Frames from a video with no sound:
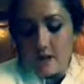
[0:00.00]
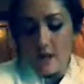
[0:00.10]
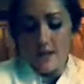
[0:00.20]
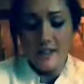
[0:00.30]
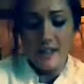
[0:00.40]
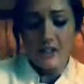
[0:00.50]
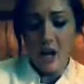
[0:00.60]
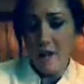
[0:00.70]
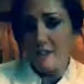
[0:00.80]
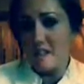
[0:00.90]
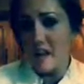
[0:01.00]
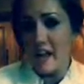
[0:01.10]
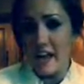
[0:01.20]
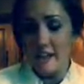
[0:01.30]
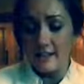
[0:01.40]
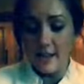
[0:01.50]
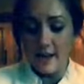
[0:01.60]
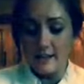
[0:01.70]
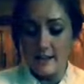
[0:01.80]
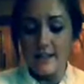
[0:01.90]
It's not chopped, it's not hacked at,
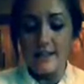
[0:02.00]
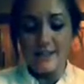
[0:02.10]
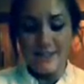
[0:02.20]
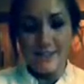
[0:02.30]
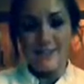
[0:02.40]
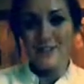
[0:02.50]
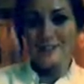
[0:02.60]
it's nice and even.